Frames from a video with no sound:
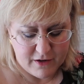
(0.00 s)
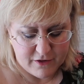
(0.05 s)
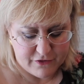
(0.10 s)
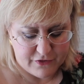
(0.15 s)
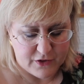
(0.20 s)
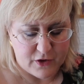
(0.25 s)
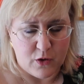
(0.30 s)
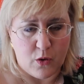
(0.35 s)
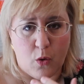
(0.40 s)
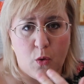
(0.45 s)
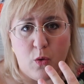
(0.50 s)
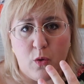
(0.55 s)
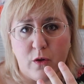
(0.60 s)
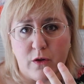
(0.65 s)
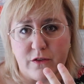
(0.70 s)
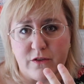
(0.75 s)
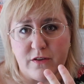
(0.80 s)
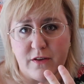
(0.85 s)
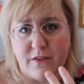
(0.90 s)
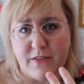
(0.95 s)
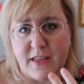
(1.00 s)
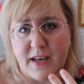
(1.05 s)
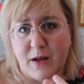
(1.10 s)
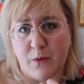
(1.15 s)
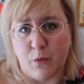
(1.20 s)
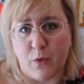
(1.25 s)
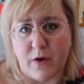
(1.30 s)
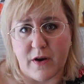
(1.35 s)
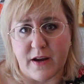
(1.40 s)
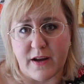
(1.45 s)
honest, the gold that
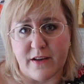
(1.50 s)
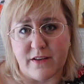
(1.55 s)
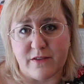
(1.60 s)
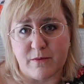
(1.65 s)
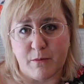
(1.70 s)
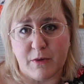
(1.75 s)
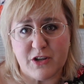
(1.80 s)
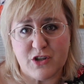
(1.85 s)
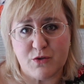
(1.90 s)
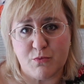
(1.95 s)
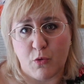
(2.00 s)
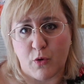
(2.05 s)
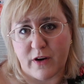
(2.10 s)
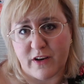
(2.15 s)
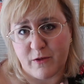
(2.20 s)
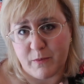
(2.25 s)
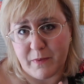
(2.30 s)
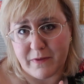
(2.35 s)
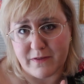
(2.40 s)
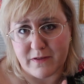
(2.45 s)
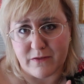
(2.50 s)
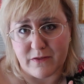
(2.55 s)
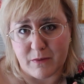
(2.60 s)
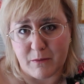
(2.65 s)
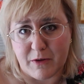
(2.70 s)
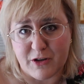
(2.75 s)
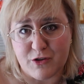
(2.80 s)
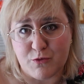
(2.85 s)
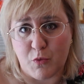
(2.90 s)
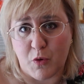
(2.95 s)
I'm wearing is much more expensive
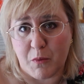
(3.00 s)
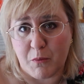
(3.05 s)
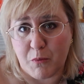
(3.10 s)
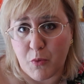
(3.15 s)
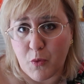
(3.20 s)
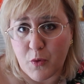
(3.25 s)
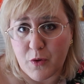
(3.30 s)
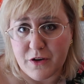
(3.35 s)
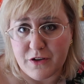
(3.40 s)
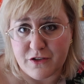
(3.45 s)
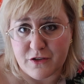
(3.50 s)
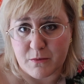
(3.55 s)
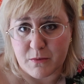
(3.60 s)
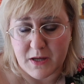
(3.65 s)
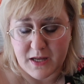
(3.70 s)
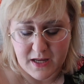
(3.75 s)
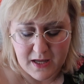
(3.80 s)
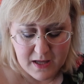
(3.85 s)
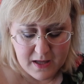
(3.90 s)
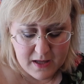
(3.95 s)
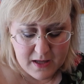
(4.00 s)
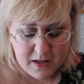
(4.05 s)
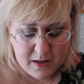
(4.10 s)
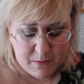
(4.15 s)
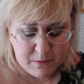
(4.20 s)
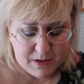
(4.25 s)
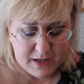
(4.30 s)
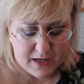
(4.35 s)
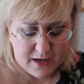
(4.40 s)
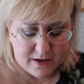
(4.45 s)
and much more important to me
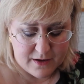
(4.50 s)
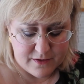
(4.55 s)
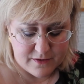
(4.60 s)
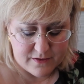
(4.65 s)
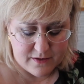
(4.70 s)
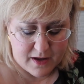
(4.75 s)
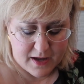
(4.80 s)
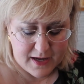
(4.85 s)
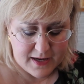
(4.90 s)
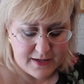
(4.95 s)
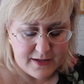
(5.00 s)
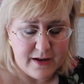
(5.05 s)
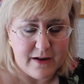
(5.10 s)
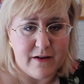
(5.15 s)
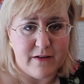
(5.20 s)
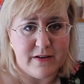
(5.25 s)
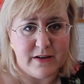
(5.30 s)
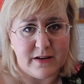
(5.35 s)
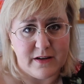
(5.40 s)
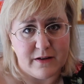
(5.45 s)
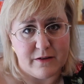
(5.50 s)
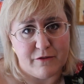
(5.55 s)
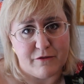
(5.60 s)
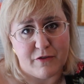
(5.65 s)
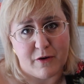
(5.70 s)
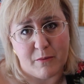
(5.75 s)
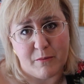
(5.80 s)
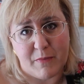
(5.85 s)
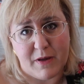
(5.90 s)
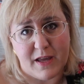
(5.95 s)
because I inherited it
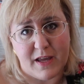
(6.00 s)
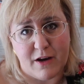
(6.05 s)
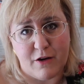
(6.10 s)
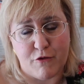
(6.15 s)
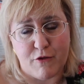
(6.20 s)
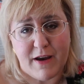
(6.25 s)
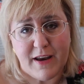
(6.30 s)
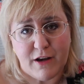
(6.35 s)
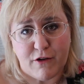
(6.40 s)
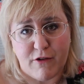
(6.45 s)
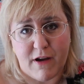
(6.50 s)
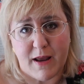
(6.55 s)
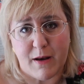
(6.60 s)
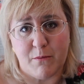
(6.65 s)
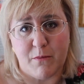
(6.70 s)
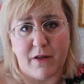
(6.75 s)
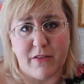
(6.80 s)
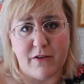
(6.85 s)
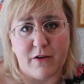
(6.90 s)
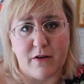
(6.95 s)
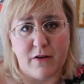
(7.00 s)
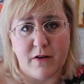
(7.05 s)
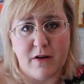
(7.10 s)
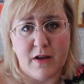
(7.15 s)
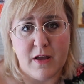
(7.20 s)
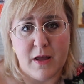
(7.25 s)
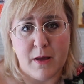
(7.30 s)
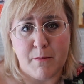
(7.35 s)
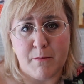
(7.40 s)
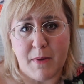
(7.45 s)
from my great-grandmother,
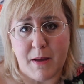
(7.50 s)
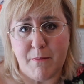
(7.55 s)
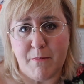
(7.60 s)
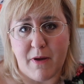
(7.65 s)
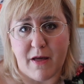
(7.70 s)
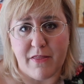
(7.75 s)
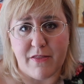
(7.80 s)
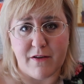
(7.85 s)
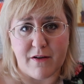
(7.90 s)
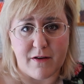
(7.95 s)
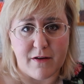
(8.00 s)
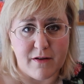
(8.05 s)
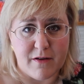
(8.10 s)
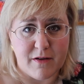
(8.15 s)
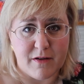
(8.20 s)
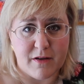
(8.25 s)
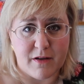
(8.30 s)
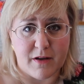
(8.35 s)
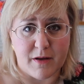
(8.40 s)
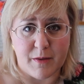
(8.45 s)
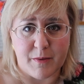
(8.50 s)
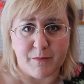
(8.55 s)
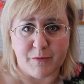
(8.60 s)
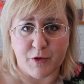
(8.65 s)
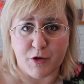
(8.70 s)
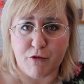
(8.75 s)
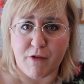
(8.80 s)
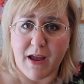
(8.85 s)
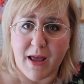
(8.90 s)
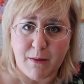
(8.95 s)
my mother,
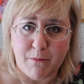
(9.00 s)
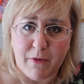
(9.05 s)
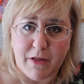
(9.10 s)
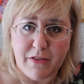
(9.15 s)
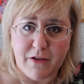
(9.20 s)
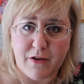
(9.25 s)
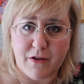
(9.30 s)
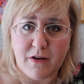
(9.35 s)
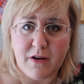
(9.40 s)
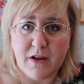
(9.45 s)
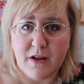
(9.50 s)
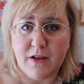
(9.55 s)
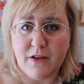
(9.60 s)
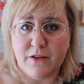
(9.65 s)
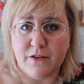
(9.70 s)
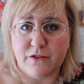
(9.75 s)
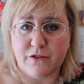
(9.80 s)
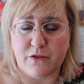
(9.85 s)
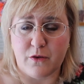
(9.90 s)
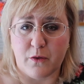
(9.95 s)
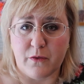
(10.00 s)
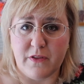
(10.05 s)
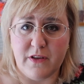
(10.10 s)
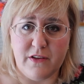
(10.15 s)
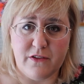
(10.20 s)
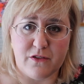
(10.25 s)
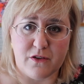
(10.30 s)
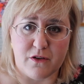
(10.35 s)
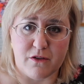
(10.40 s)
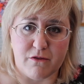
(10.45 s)
grandmother. So
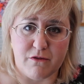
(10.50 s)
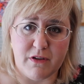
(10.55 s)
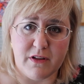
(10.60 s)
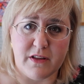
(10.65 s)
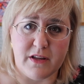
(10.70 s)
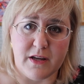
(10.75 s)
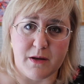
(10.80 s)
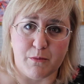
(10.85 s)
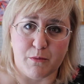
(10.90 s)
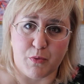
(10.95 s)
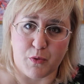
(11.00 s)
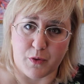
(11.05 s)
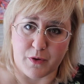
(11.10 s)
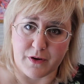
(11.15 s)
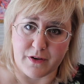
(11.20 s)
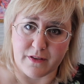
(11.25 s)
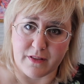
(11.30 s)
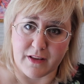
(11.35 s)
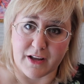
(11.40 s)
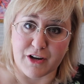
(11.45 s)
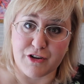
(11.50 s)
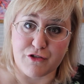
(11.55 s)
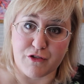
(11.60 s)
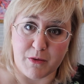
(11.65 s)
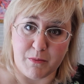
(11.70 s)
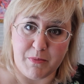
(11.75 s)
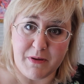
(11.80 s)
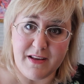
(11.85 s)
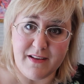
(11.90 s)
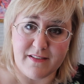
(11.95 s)
these are really important
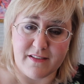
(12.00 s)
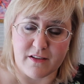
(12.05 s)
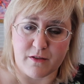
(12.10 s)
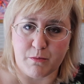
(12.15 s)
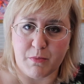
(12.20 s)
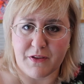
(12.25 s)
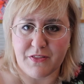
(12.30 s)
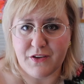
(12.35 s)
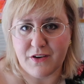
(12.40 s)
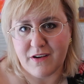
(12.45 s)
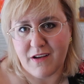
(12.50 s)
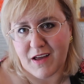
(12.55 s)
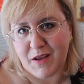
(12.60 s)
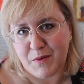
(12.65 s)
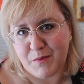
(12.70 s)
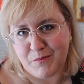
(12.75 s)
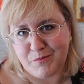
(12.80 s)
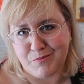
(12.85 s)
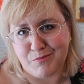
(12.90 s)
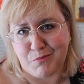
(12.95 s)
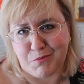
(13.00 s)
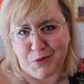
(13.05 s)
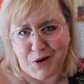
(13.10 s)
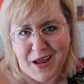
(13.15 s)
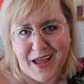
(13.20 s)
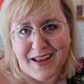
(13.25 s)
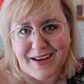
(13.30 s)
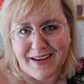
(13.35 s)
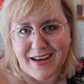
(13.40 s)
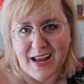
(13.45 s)
luxury pieces, but they're not
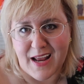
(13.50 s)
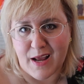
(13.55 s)
brand